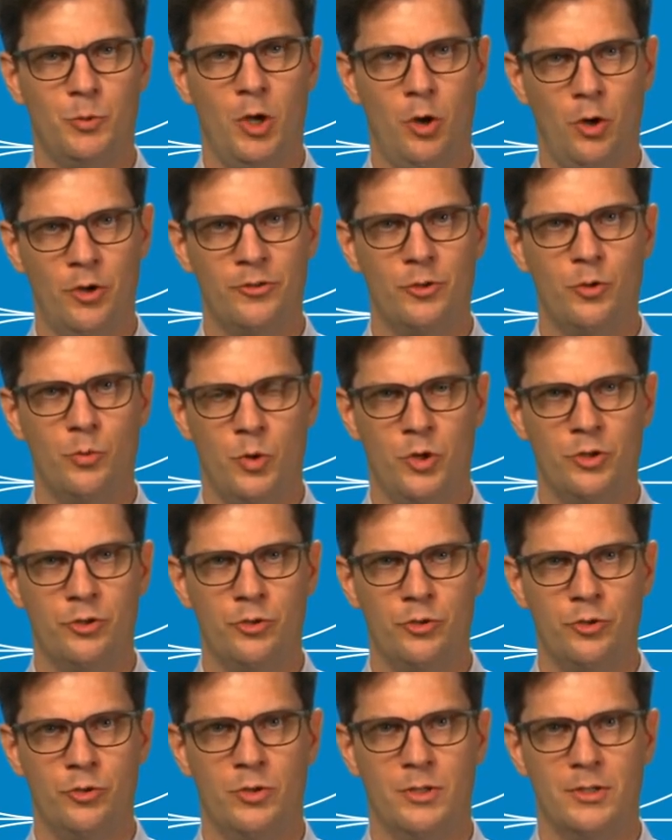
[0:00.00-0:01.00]
we also want
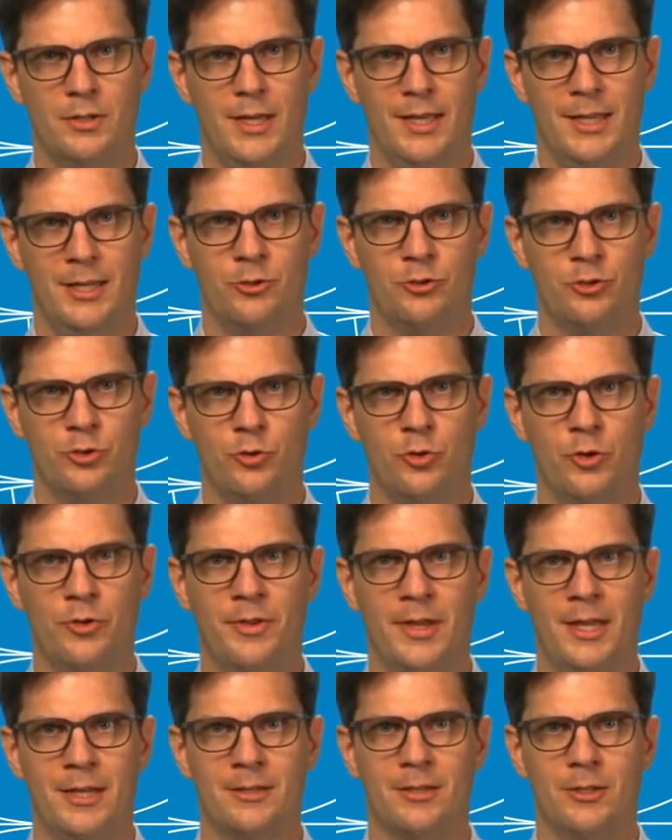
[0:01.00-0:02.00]
to ensure
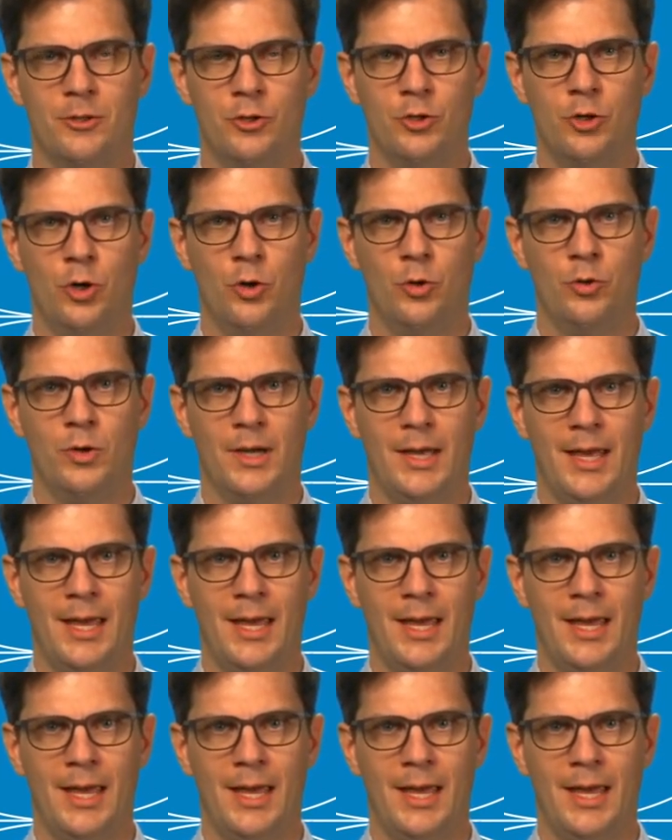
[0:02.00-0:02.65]
that no